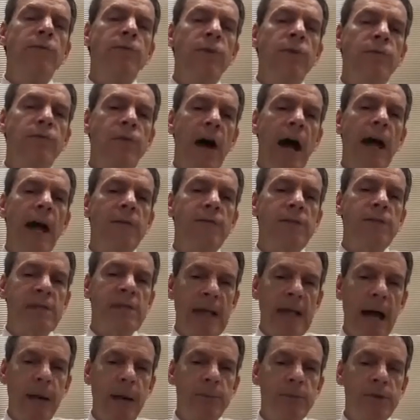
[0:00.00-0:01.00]
5
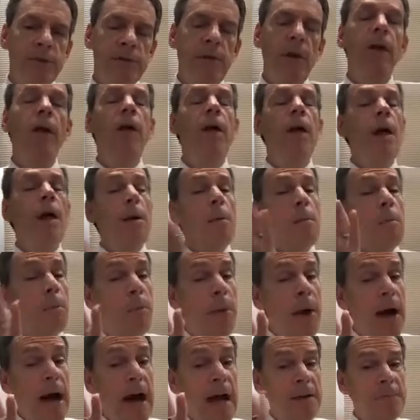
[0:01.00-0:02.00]
steps.
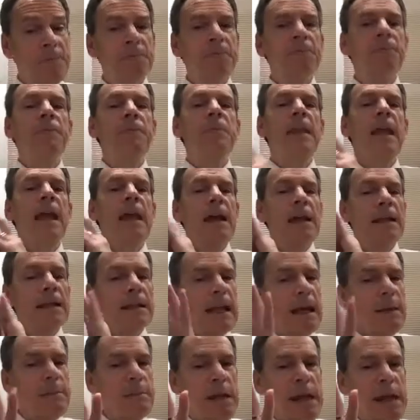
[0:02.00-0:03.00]
But
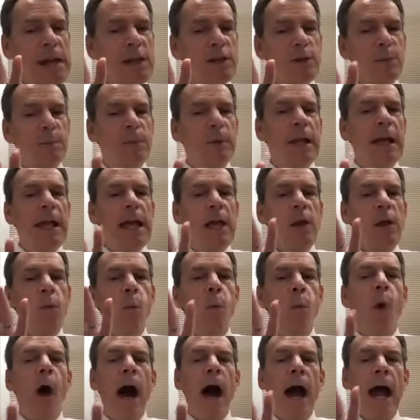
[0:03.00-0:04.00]
let me explain
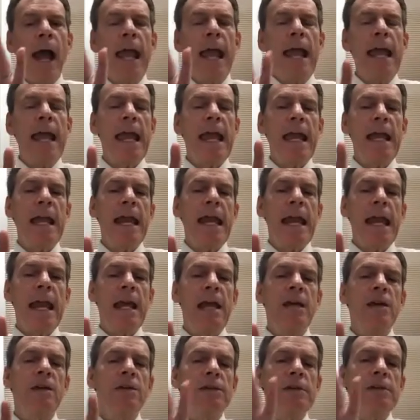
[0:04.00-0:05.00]
why it
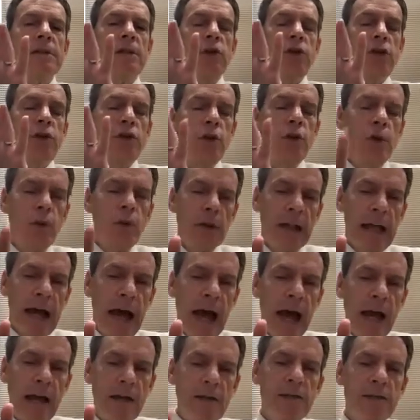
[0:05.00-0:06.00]
is
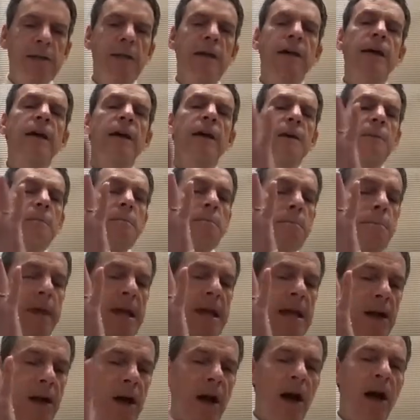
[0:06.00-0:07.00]
utilized
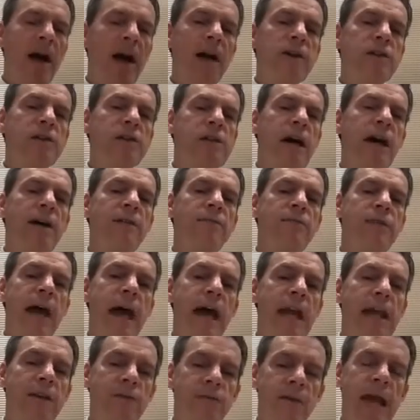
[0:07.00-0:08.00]
because of
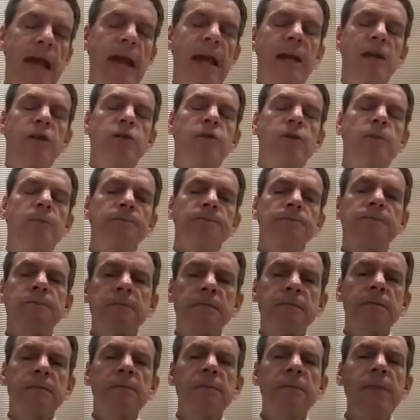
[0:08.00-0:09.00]
that advantage.
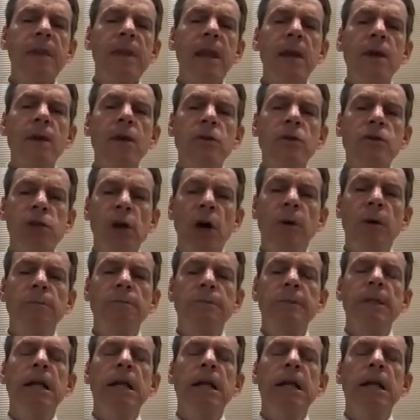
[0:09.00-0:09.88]
So